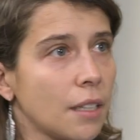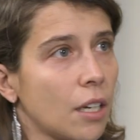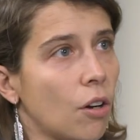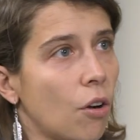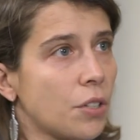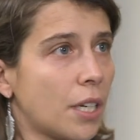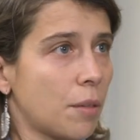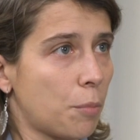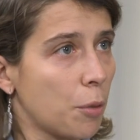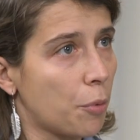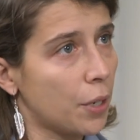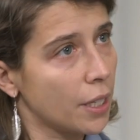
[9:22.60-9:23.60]
the goals and
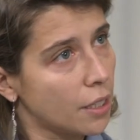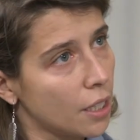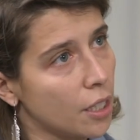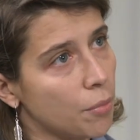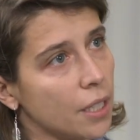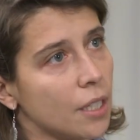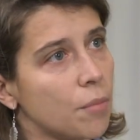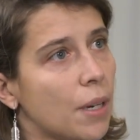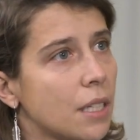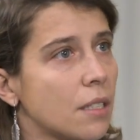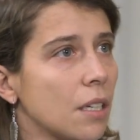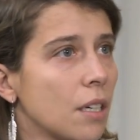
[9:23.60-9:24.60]
prepare it a little bit in
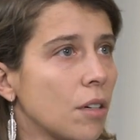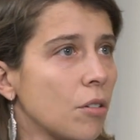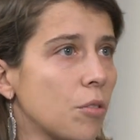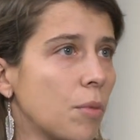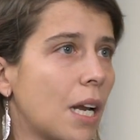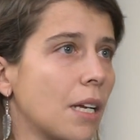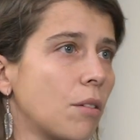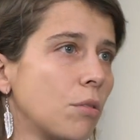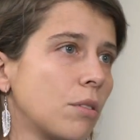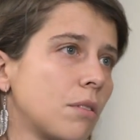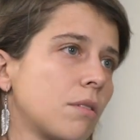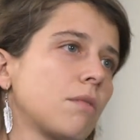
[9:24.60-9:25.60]
advance would be like
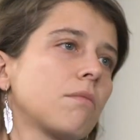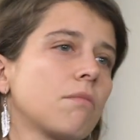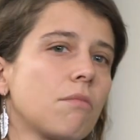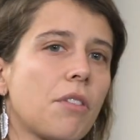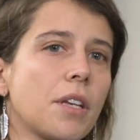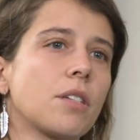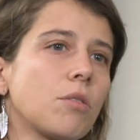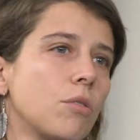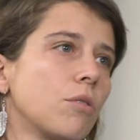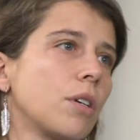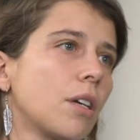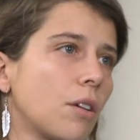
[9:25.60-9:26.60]
good things to do in